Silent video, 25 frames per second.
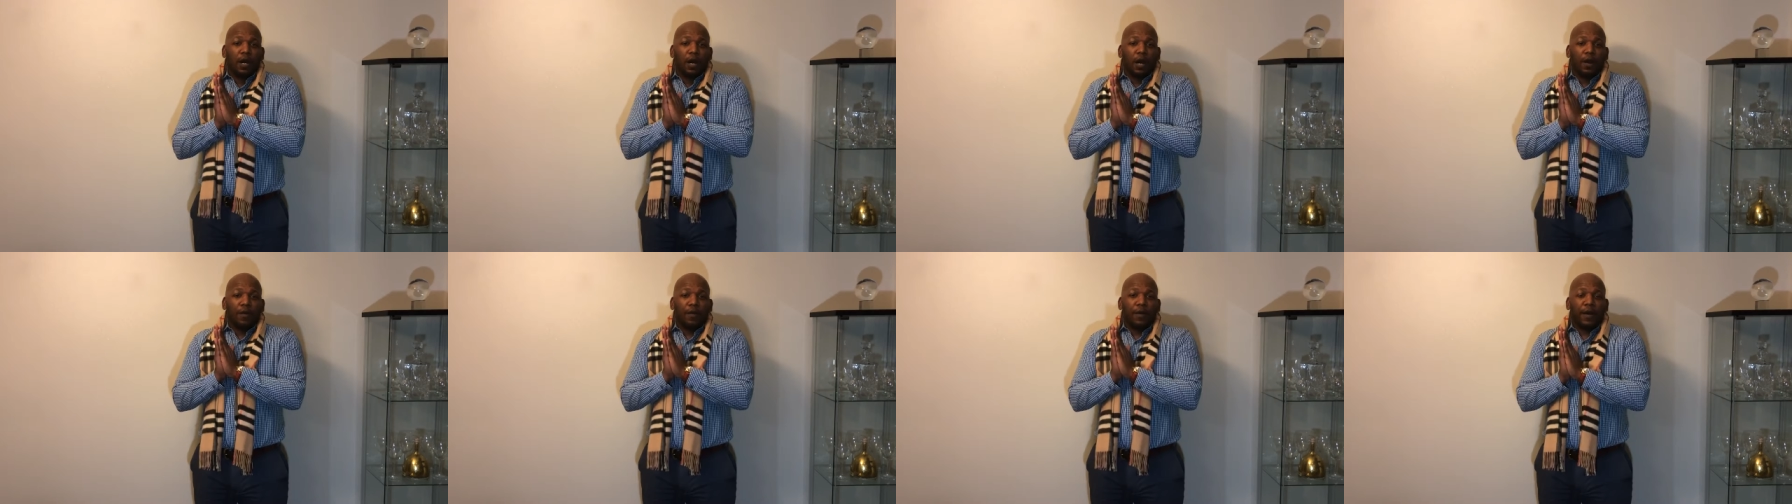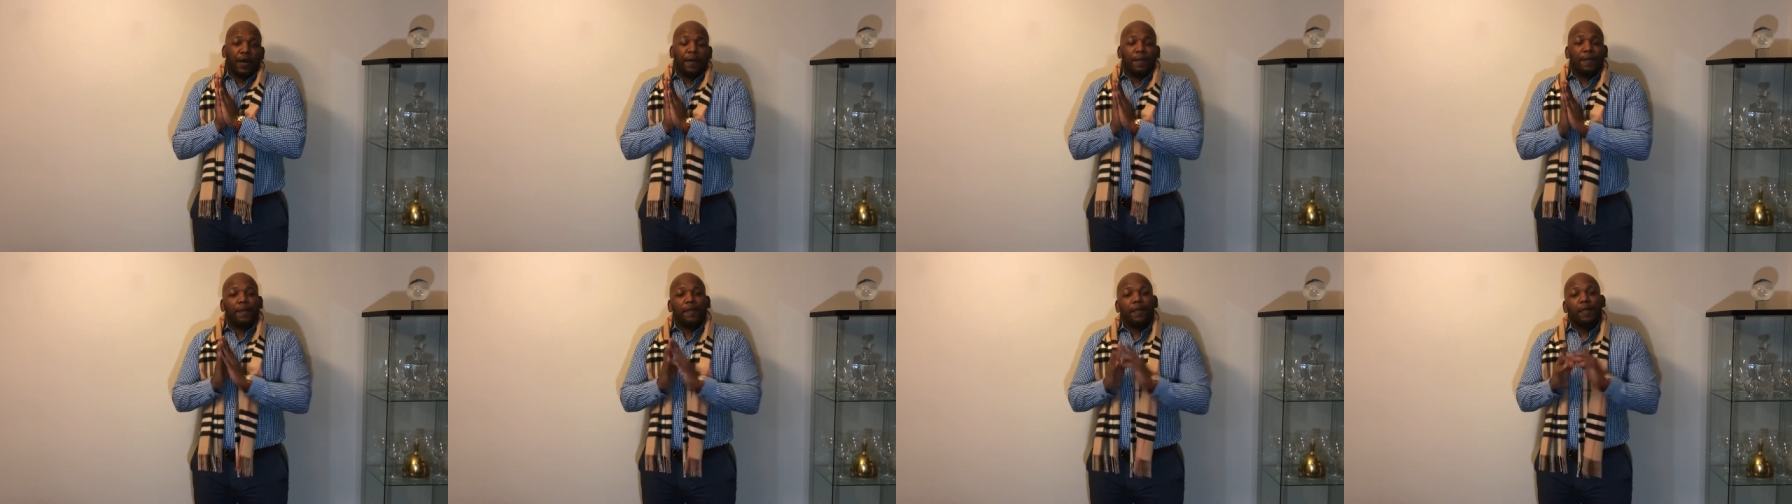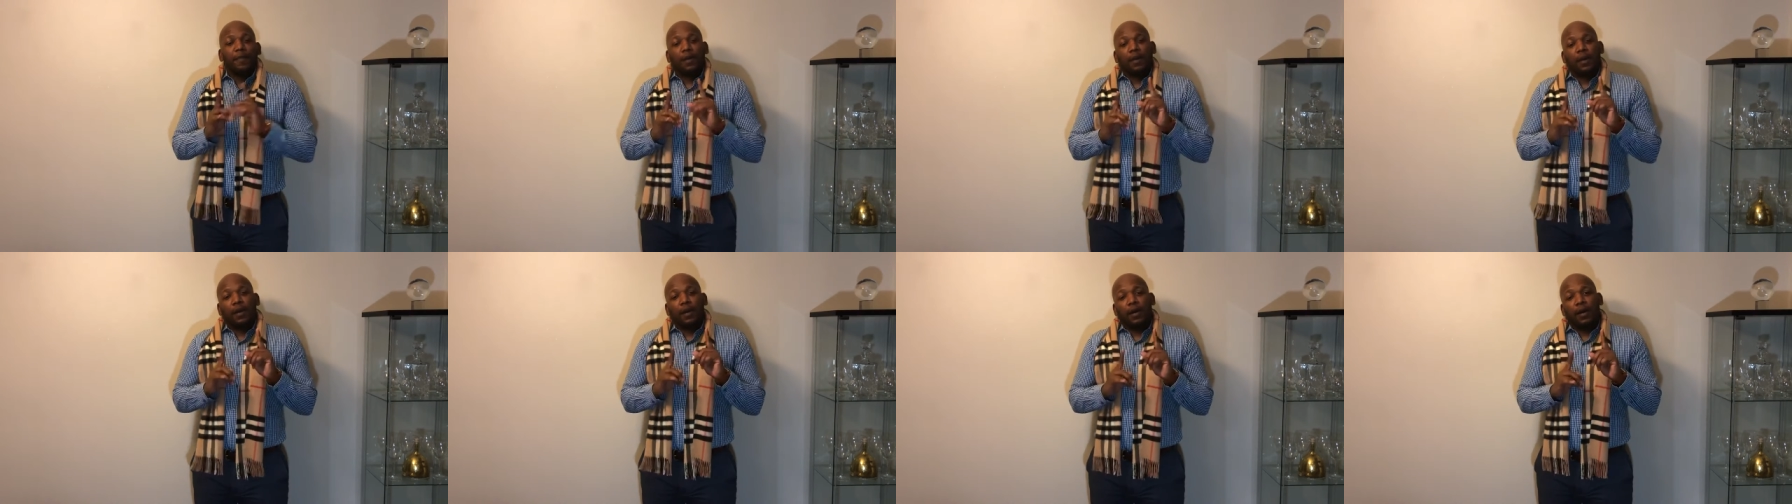All right.
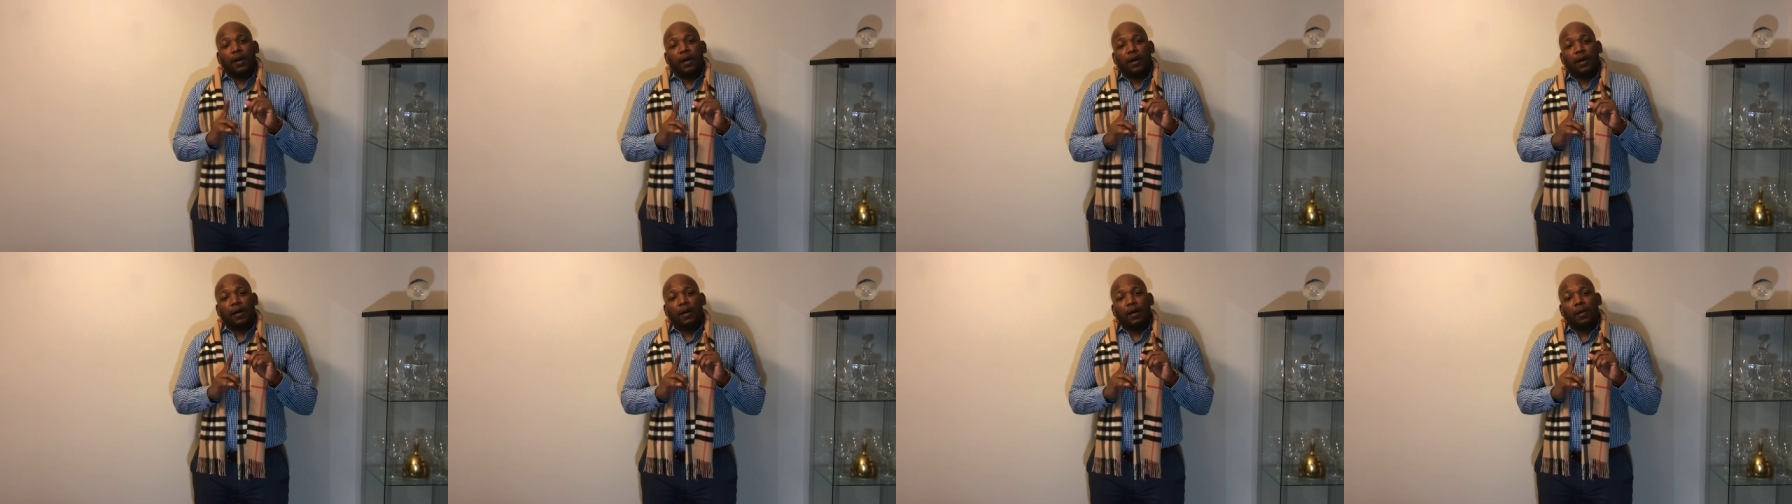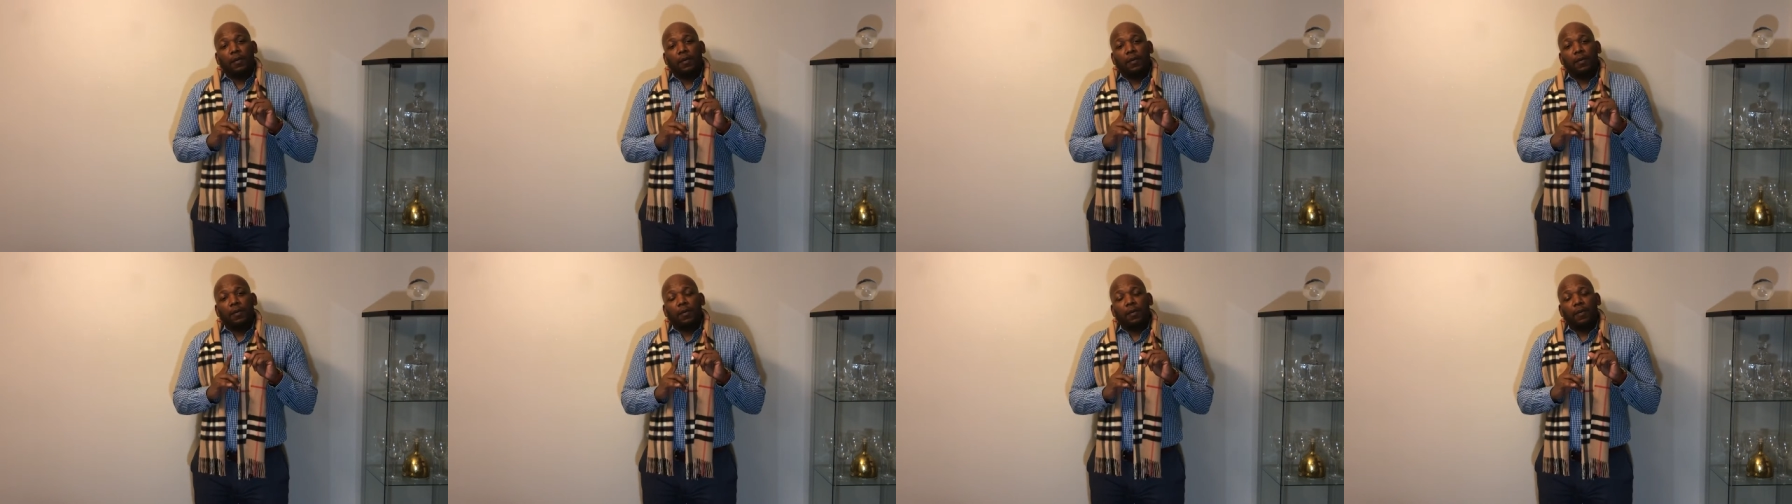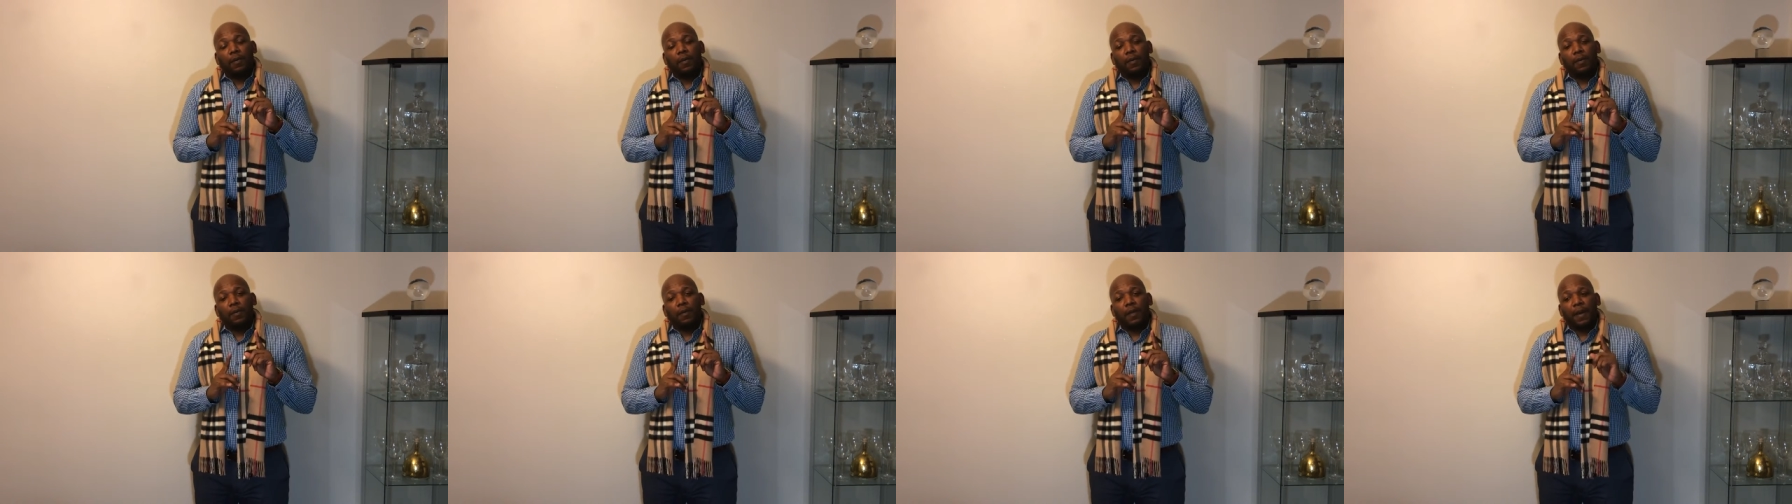Um,
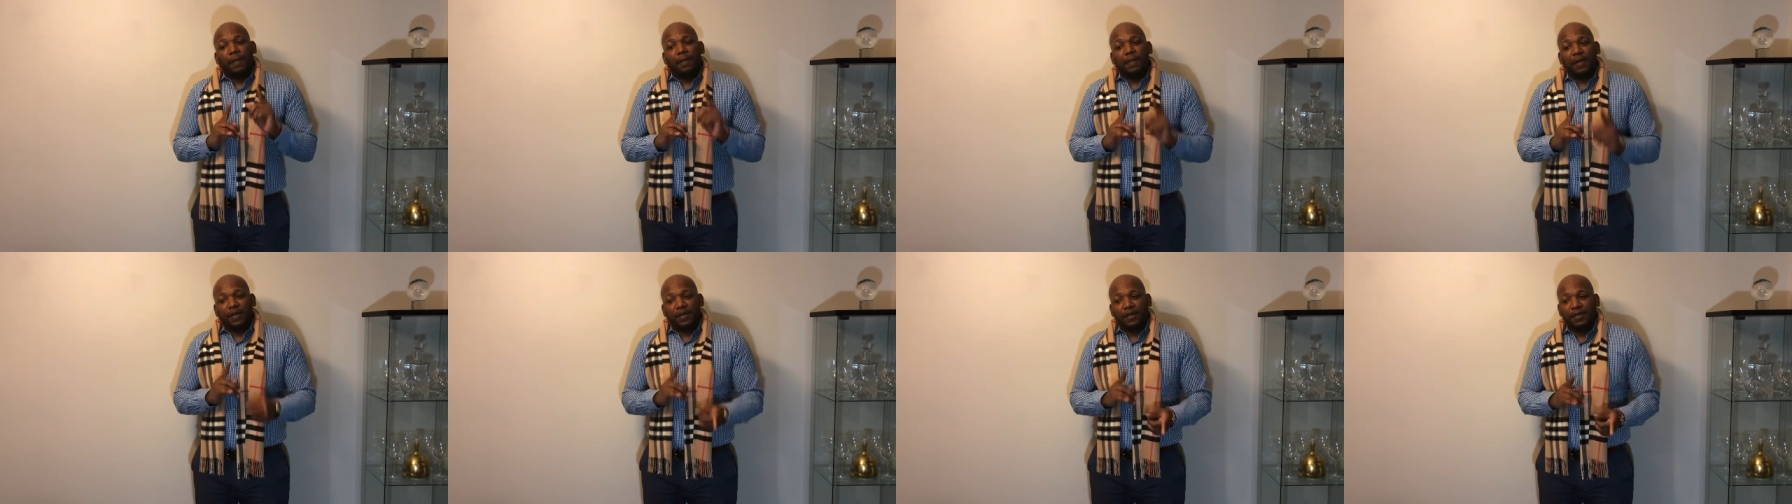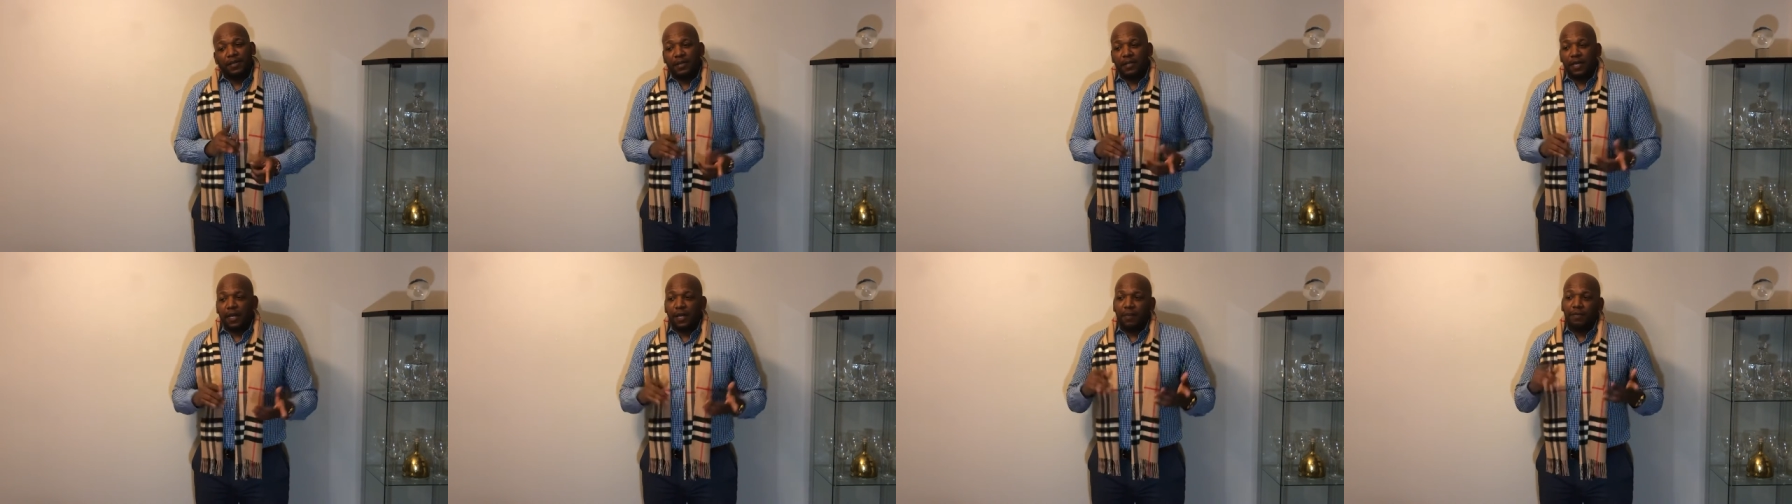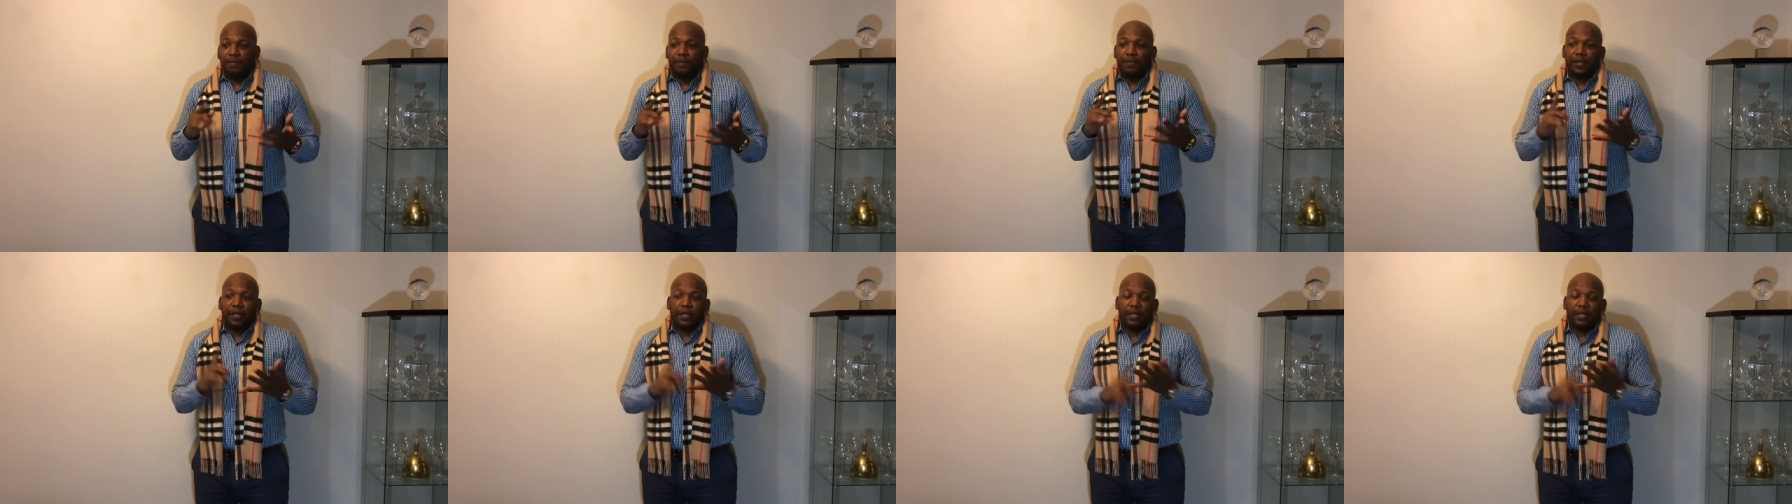that being said,